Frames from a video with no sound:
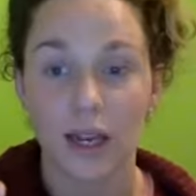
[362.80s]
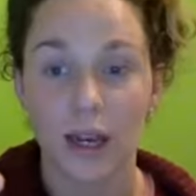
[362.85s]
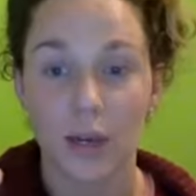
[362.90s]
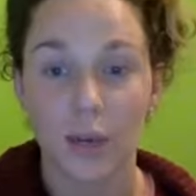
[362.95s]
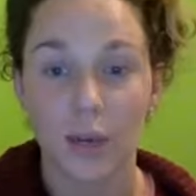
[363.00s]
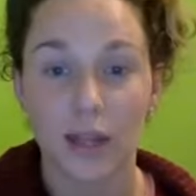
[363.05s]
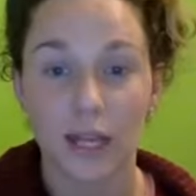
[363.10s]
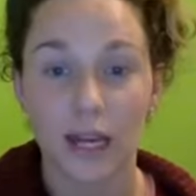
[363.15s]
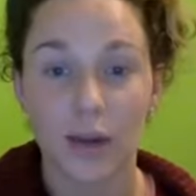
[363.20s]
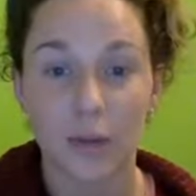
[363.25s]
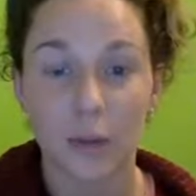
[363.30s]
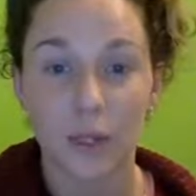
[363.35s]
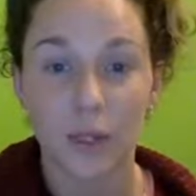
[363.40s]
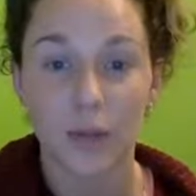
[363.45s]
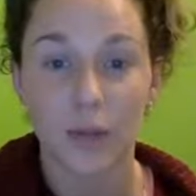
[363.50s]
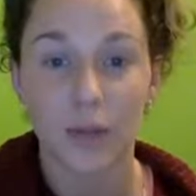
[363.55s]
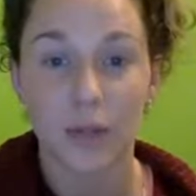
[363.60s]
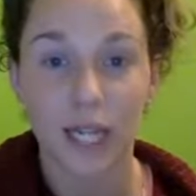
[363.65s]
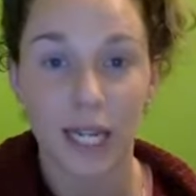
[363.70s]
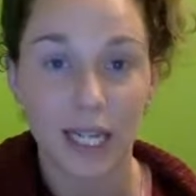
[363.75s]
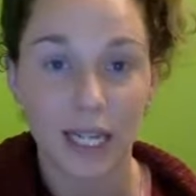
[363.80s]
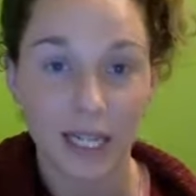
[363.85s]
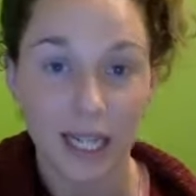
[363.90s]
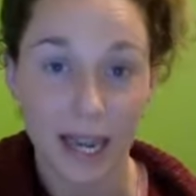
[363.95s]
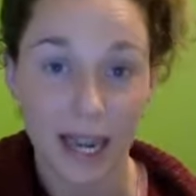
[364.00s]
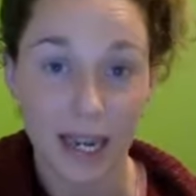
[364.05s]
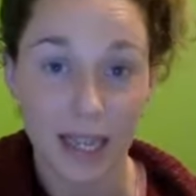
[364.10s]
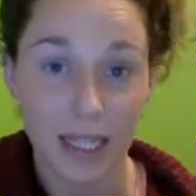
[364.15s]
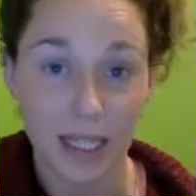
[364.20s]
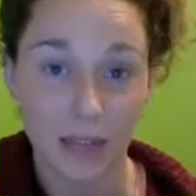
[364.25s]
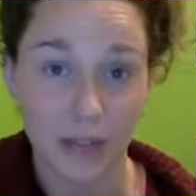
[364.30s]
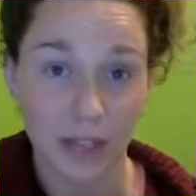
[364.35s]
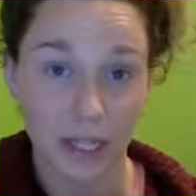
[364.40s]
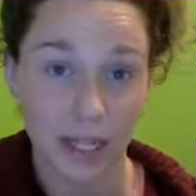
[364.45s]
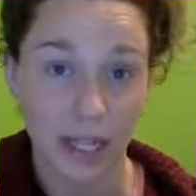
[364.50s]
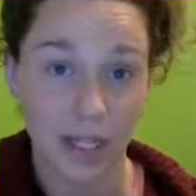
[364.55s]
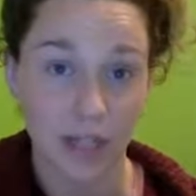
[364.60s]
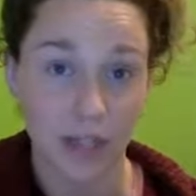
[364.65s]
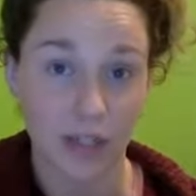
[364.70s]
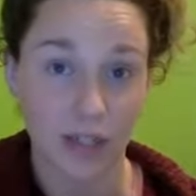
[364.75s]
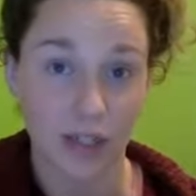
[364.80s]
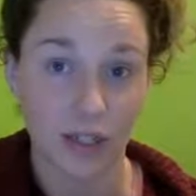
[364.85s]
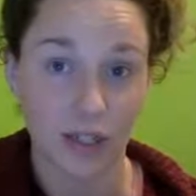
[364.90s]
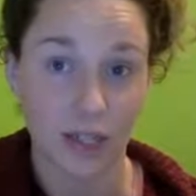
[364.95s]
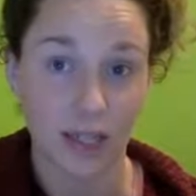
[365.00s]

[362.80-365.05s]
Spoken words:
with our beautiful Healing Hands Foundation